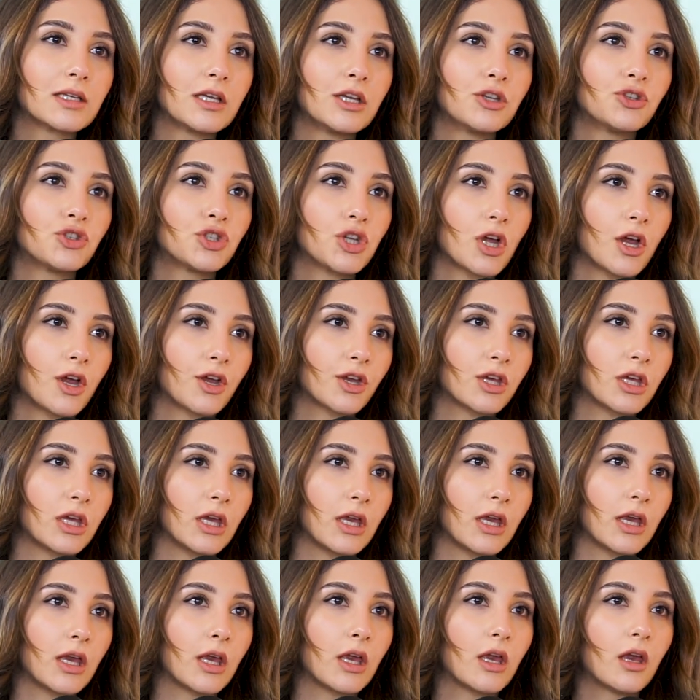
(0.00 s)
in
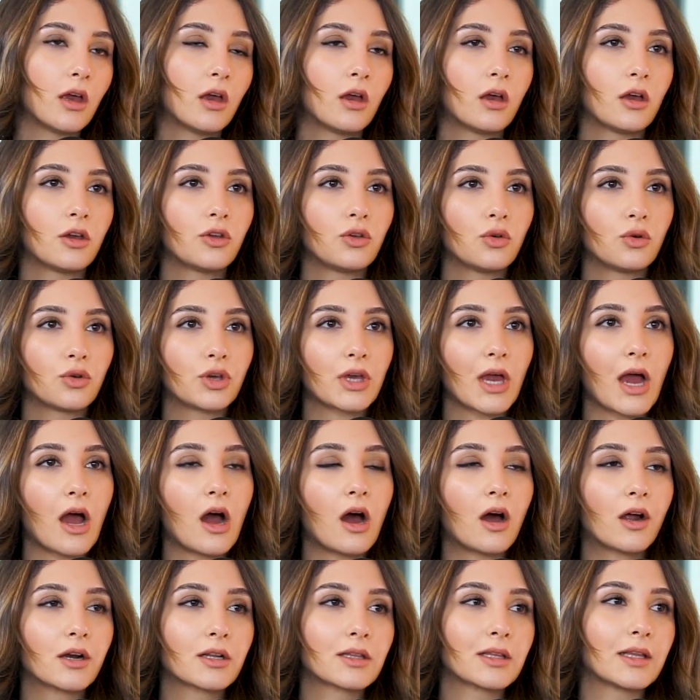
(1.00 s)
Turkey, you can
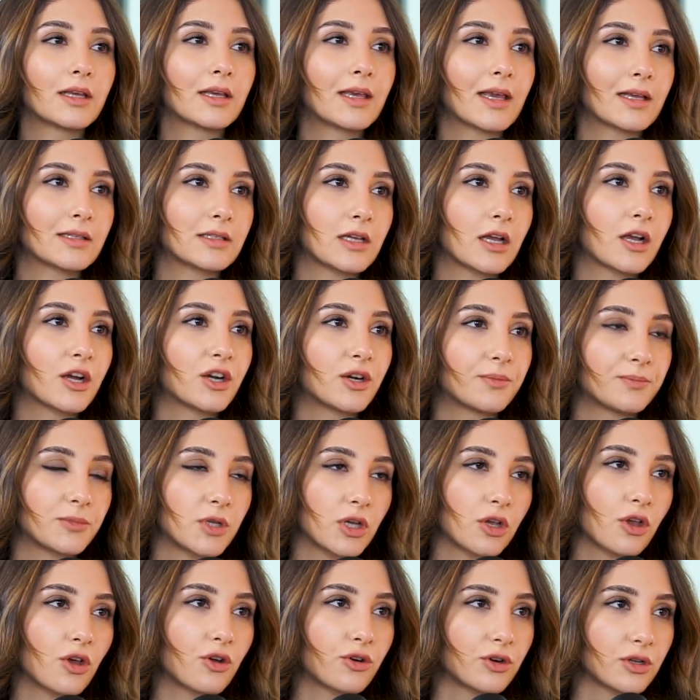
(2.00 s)
hardly get a
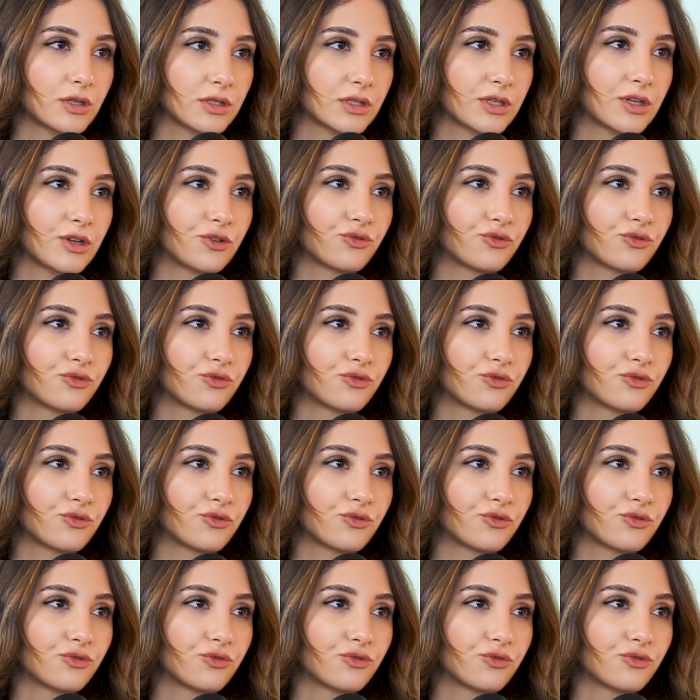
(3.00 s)
cryptocurrency